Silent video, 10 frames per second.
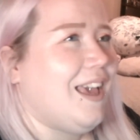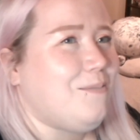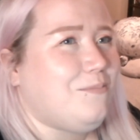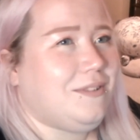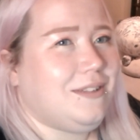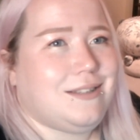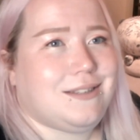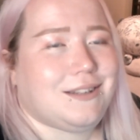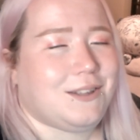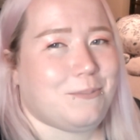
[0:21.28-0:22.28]
Gabe is
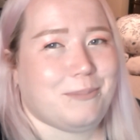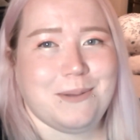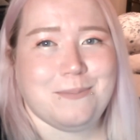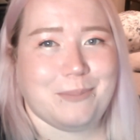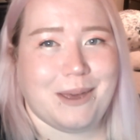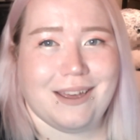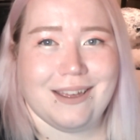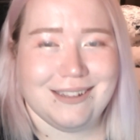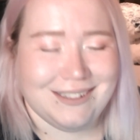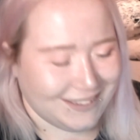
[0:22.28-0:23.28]
still being
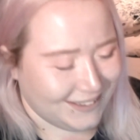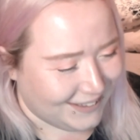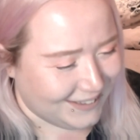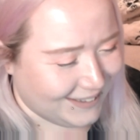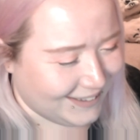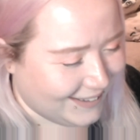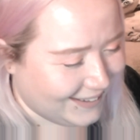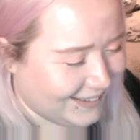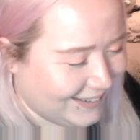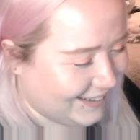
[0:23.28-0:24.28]
bitter.
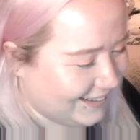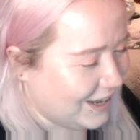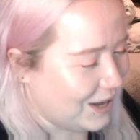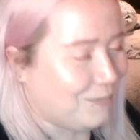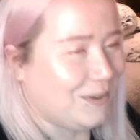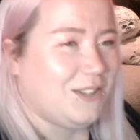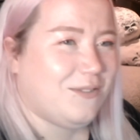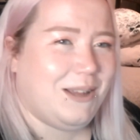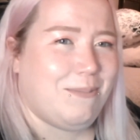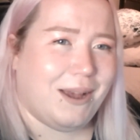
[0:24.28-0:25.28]
But
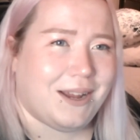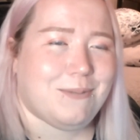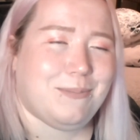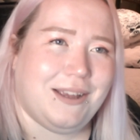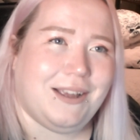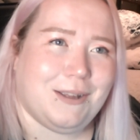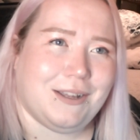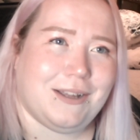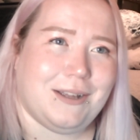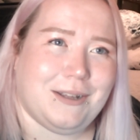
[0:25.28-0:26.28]
he's really bad at
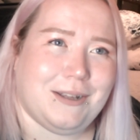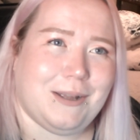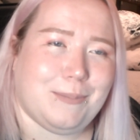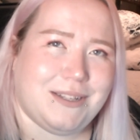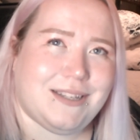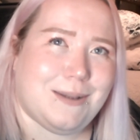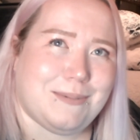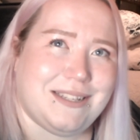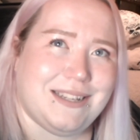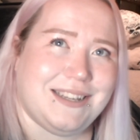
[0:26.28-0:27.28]
being a bitter
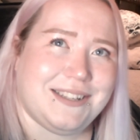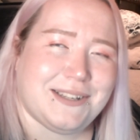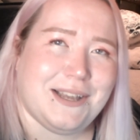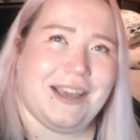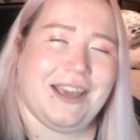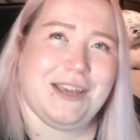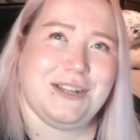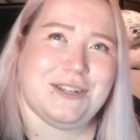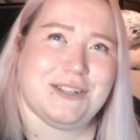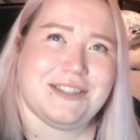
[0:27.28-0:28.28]
nemesis.
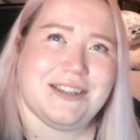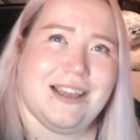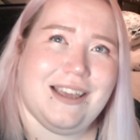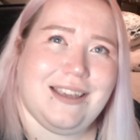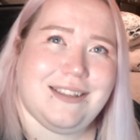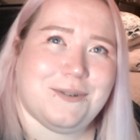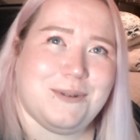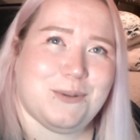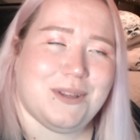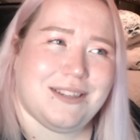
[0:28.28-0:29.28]
He's
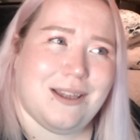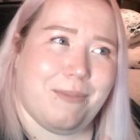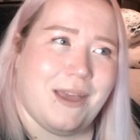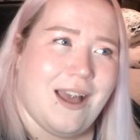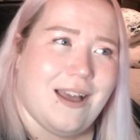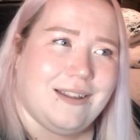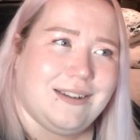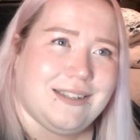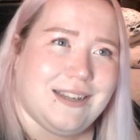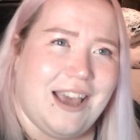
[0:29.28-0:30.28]
always one step
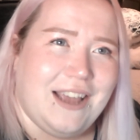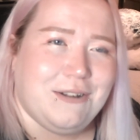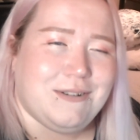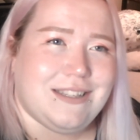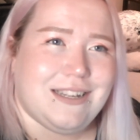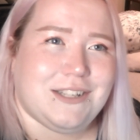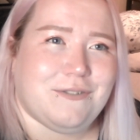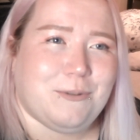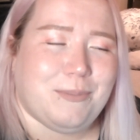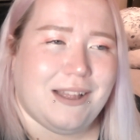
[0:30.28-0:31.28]
behind, and he always thinks
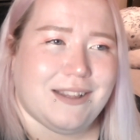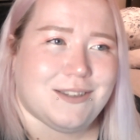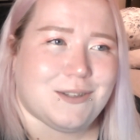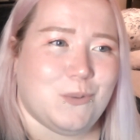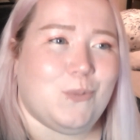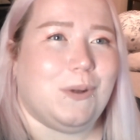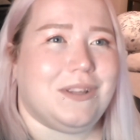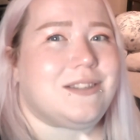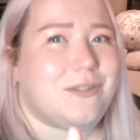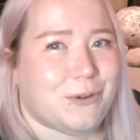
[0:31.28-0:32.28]
of good plans
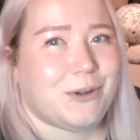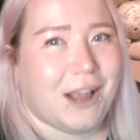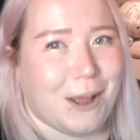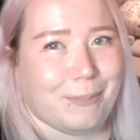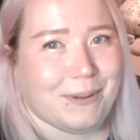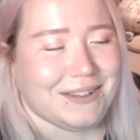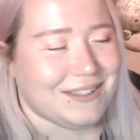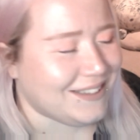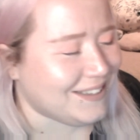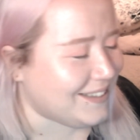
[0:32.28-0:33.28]
once they've already
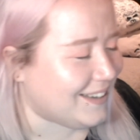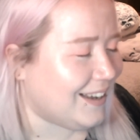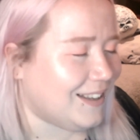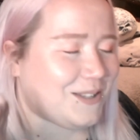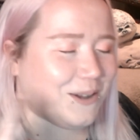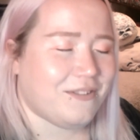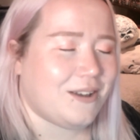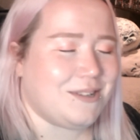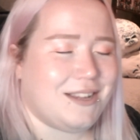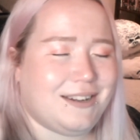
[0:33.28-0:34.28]
happened. So if
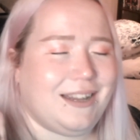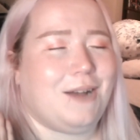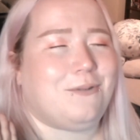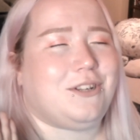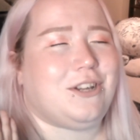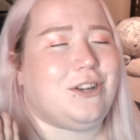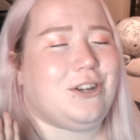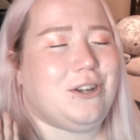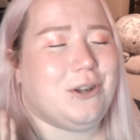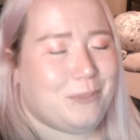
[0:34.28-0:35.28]
I was Andy, I would
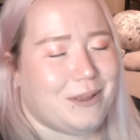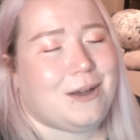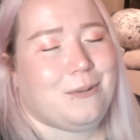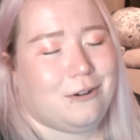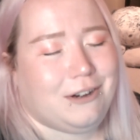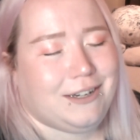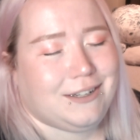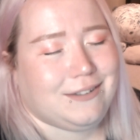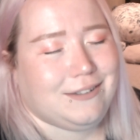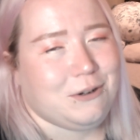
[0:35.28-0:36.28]
not be that
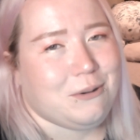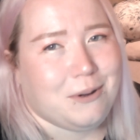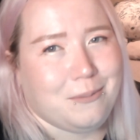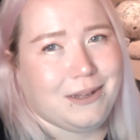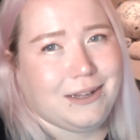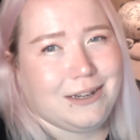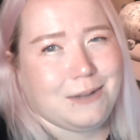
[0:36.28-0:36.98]
worried. Do you know what I mean?